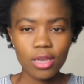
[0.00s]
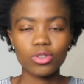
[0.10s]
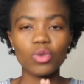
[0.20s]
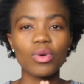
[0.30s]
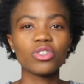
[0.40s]

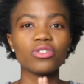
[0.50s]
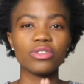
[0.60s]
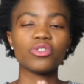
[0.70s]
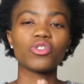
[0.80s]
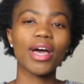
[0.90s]
so what you need
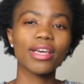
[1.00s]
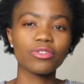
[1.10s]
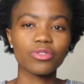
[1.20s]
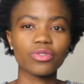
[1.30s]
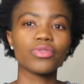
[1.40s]
to try
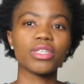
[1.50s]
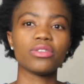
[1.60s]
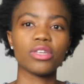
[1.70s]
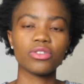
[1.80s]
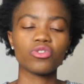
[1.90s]
and do is
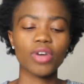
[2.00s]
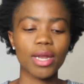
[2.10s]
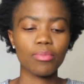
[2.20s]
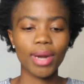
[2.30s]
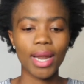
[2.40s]
you need to try
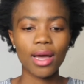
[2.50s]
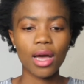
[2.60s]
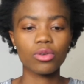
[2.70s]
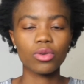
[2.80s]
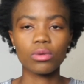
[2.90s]
and pluck
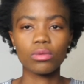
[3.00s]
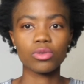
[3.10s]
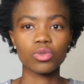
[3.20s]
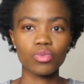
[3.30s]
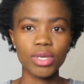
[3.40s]
out all
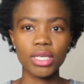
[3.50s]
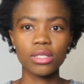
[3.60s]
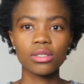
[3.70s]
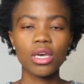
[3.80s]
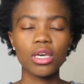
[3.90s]
those weeds